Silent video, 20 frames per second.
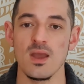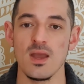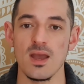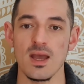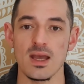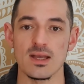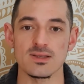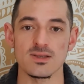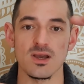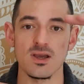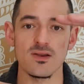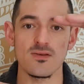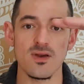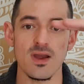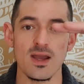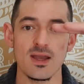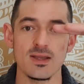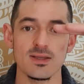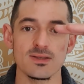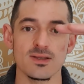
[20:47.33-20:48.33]
As I
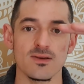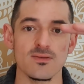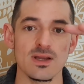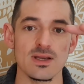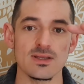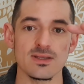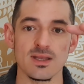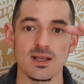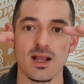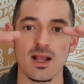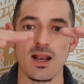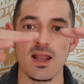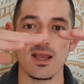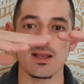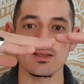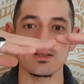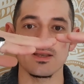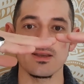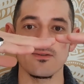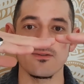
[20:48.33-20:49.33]
raise the
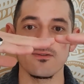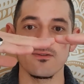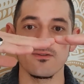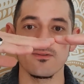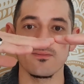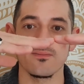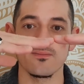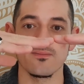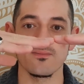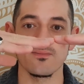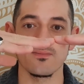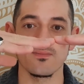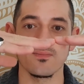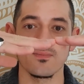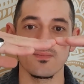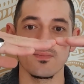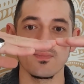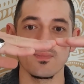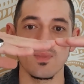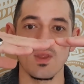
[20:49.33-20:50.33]
collective.
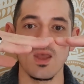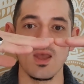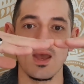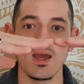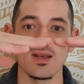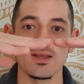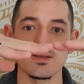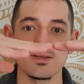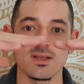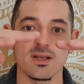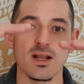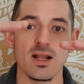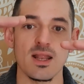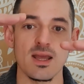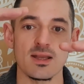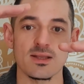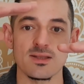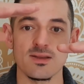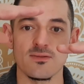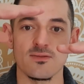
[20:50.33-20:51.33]
And as the
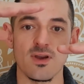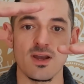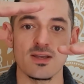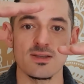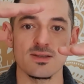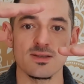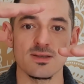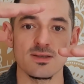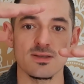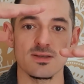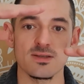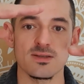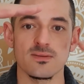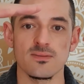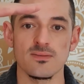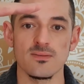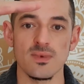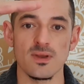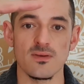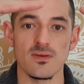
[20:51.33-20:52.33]
collective raises,
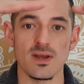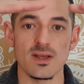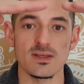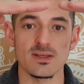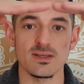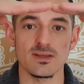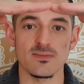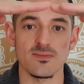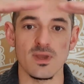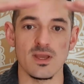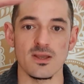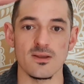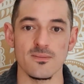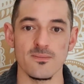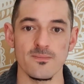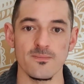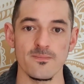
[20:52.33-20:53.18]
it raises me.